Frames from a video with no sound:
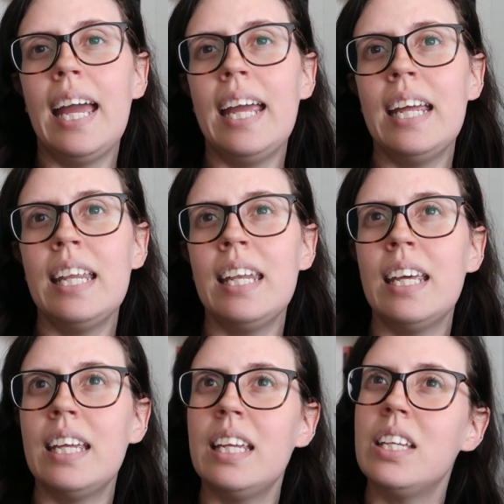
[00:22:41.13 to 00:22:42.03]
And
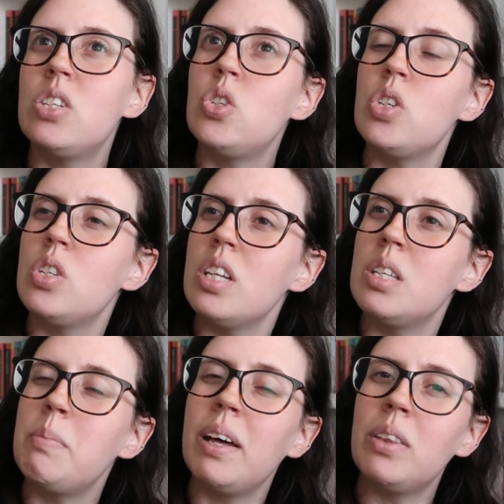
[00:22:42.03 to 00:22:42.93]
it's just,
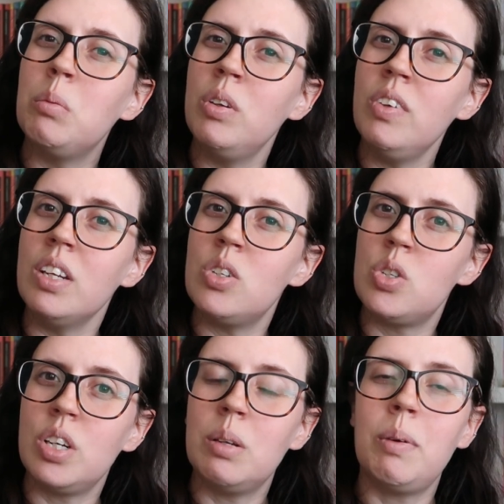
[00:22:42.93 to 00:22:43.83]
it's about the movie
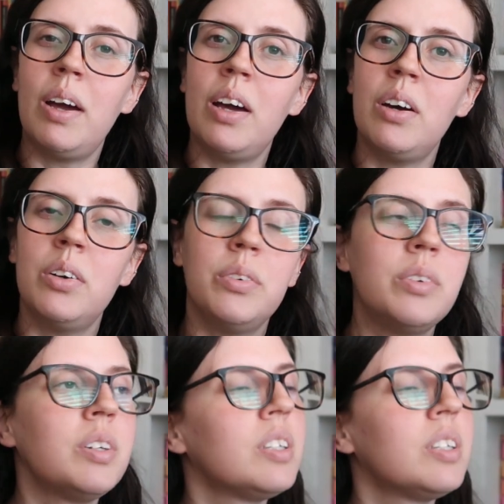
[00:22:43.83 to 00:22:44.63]
industry and about how,